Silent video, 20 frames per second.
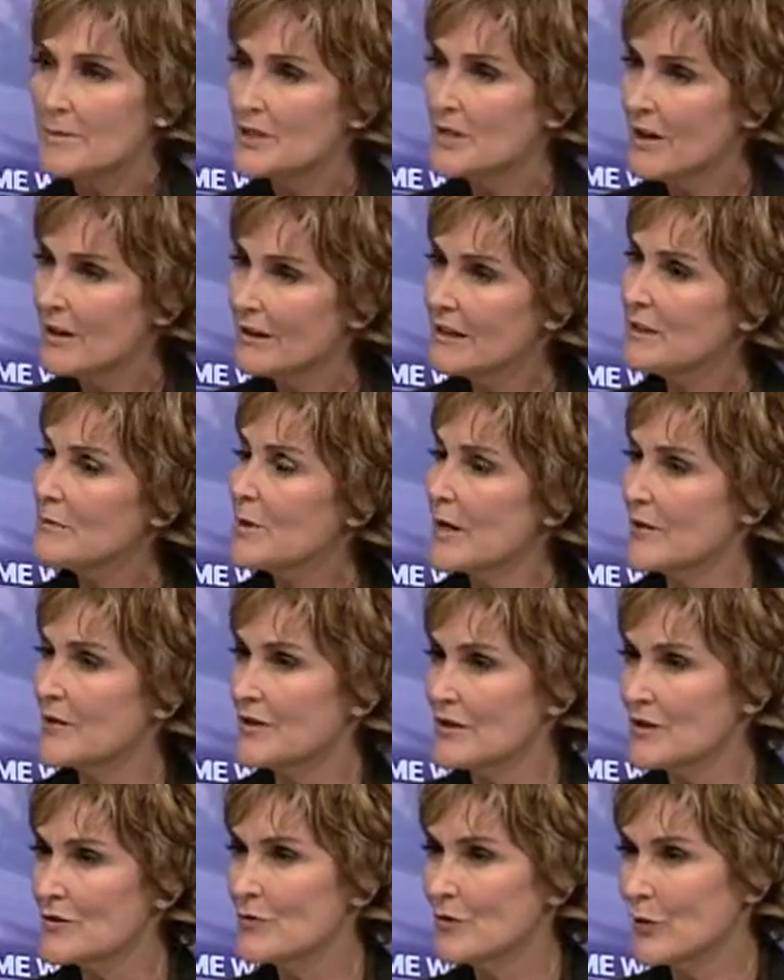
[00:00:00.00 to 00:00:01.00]
been talking about
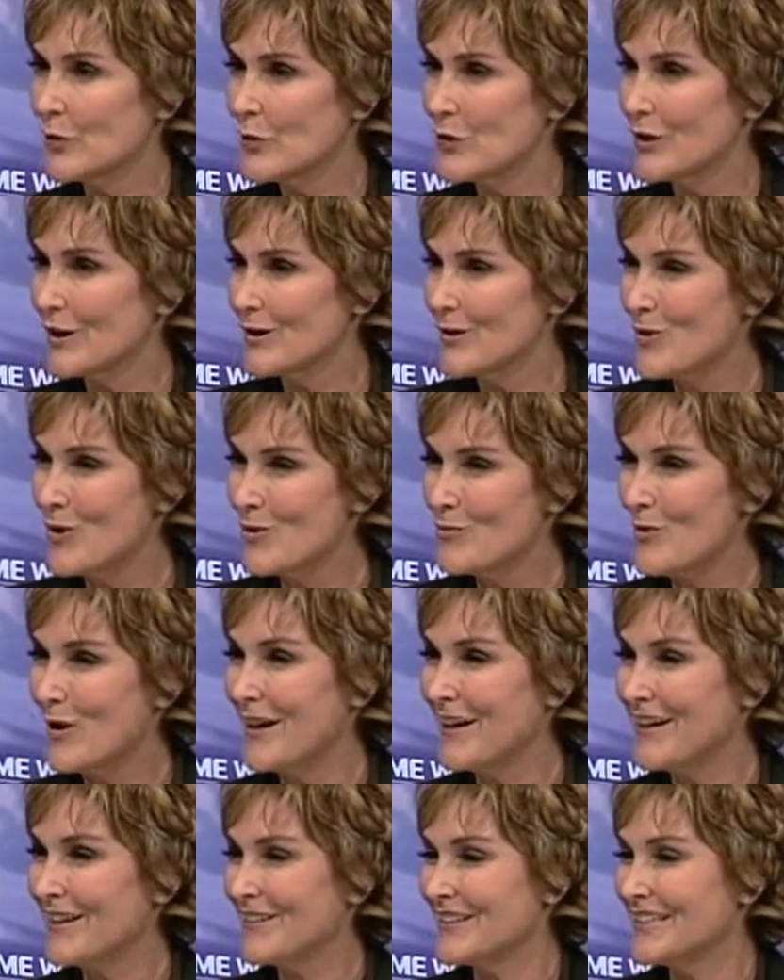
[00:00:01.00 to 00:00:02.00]
this for a, a
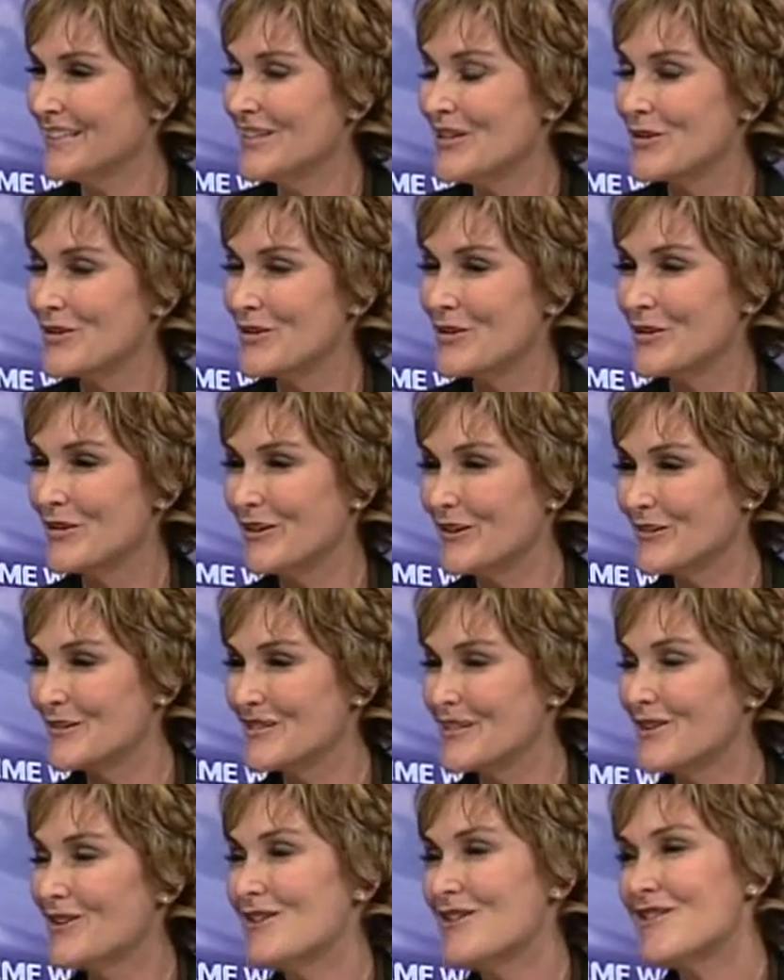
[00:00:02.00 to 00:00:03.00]
while. A year mm -hmm. ago, I was
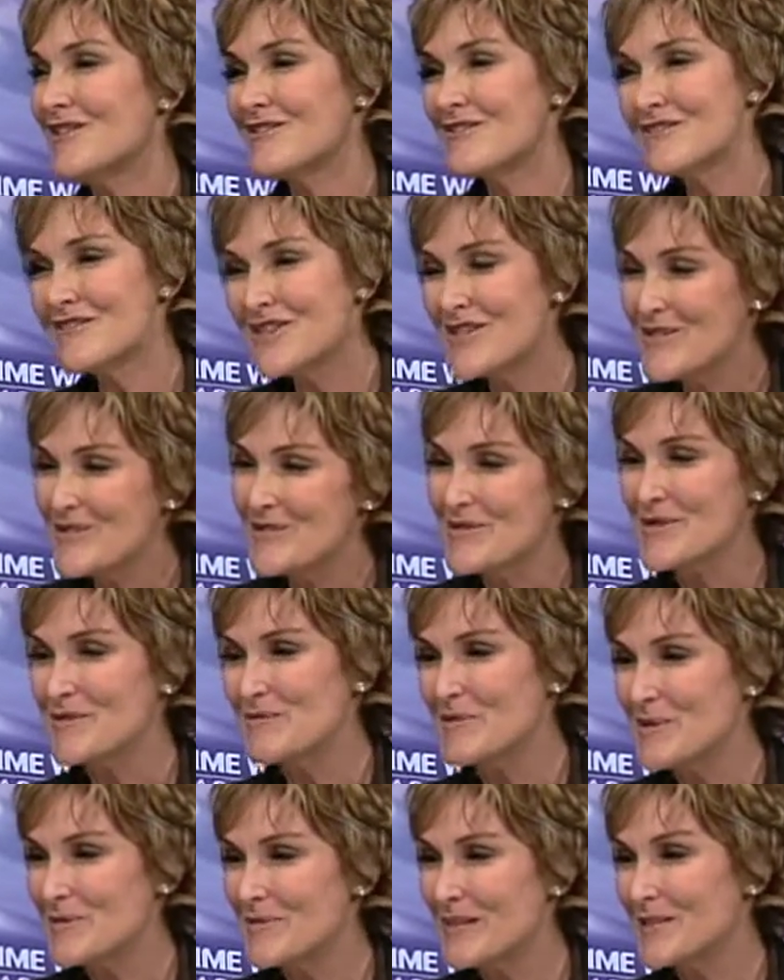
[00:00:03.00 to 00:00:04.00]
like, oh, no, no
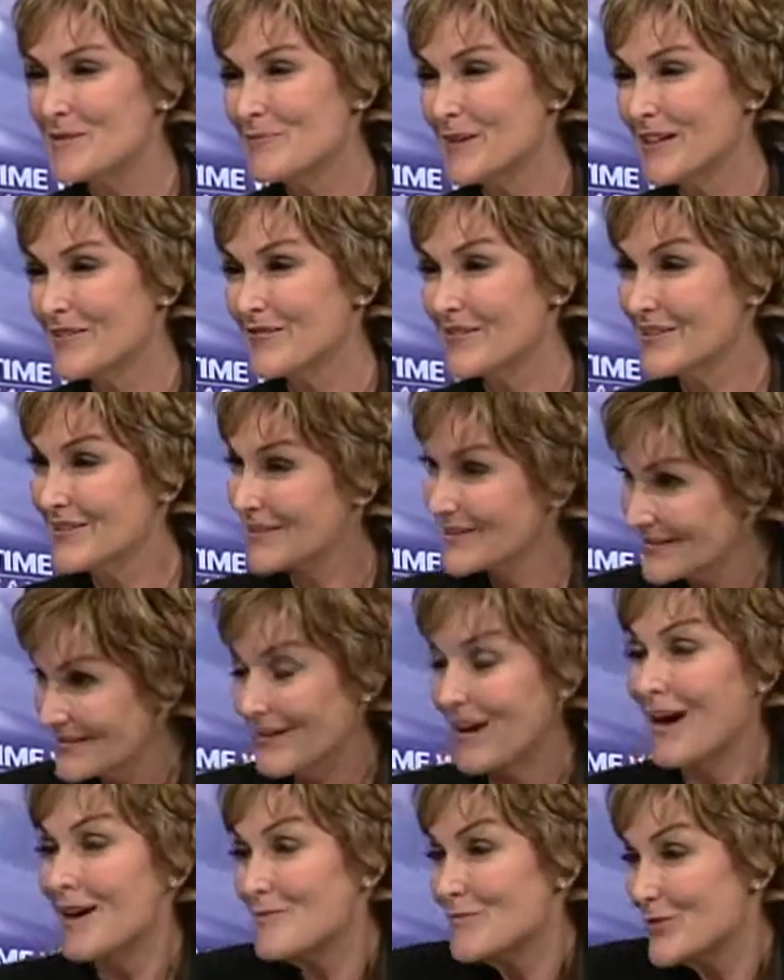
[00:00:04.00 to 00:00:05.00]
more beach bonfires, because
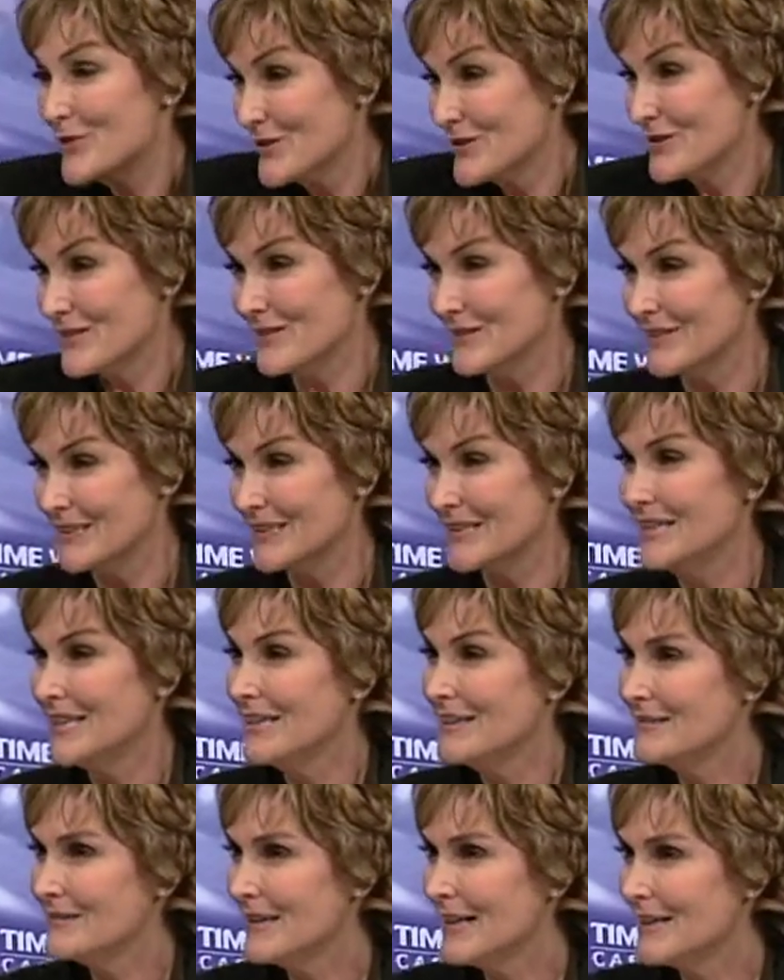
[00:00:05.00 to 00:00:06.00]
I personally
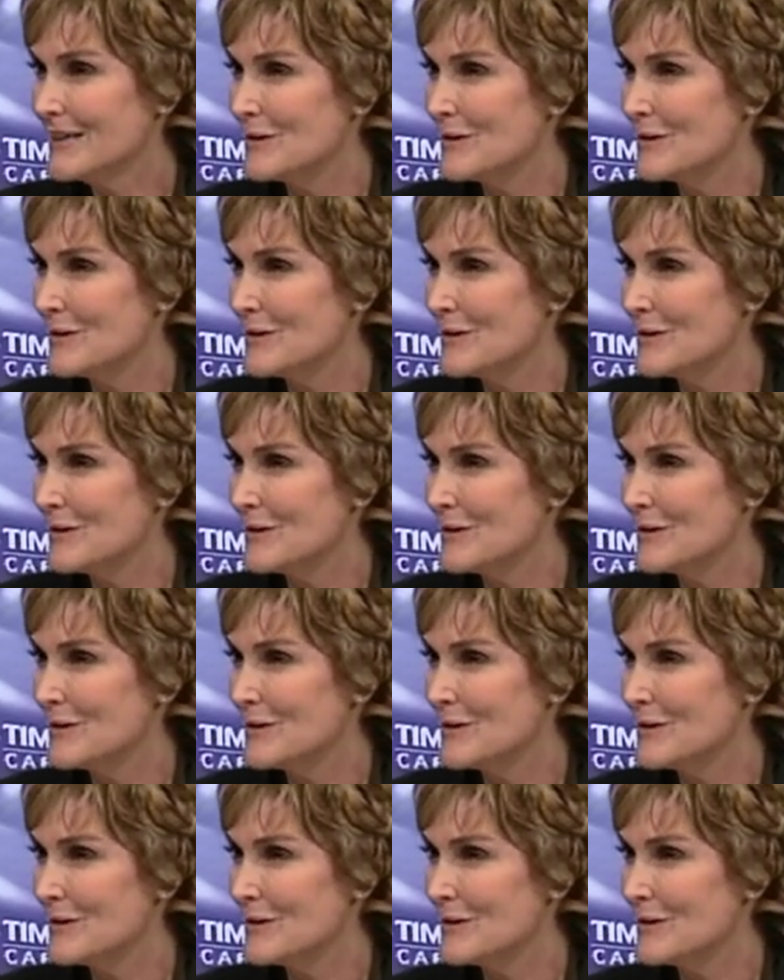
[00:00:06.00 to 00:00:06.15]
like